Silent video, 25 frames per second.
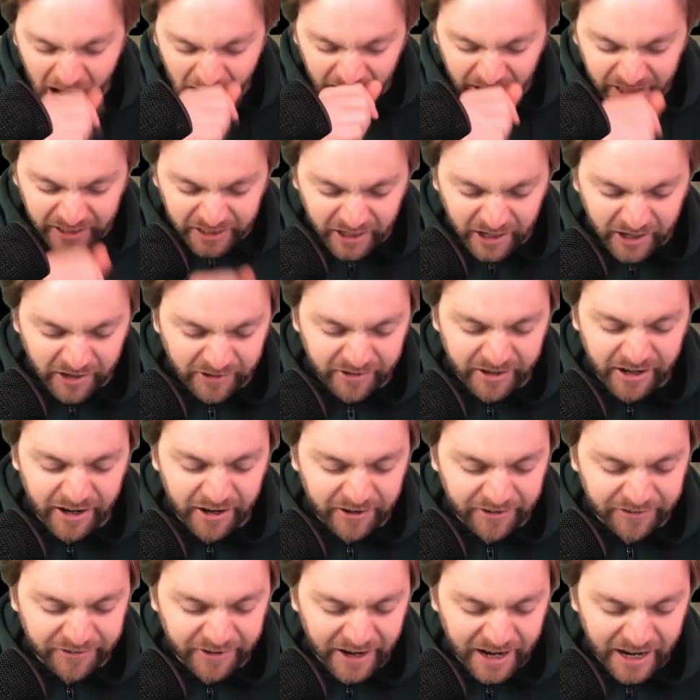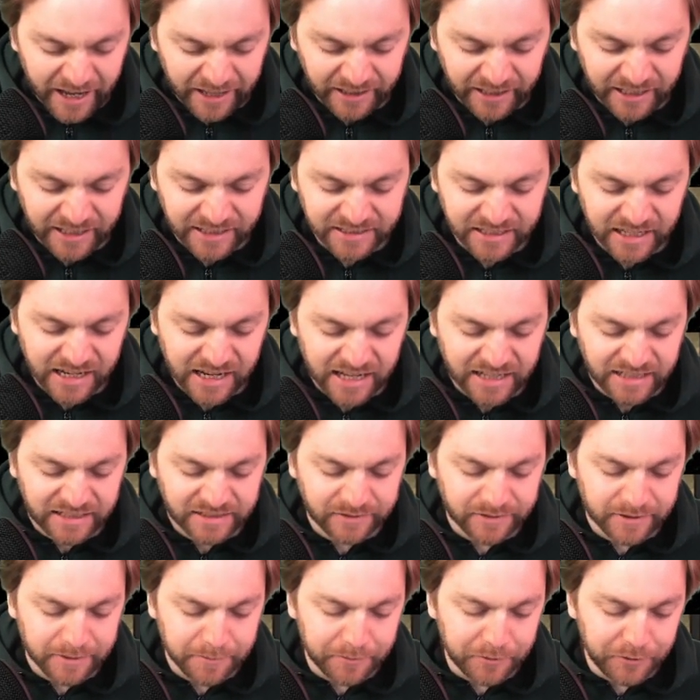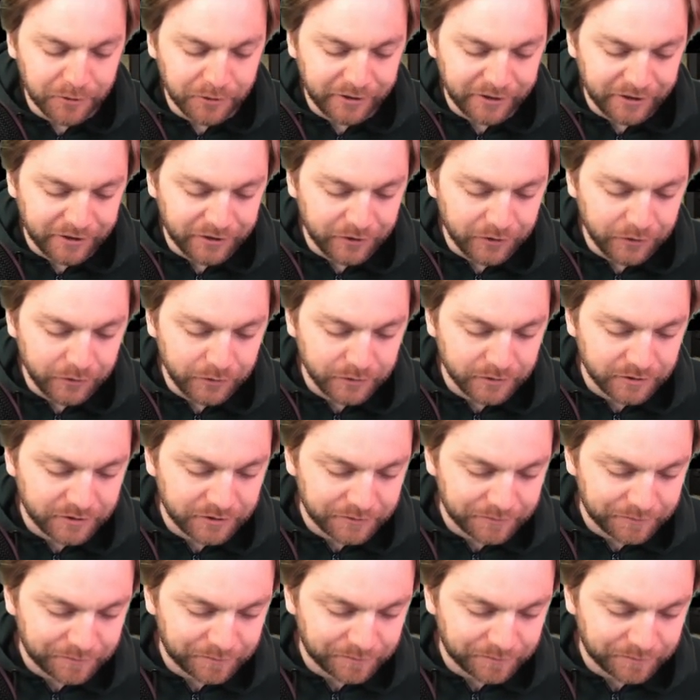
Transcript: Not a real fight unless it ends with a broken nose.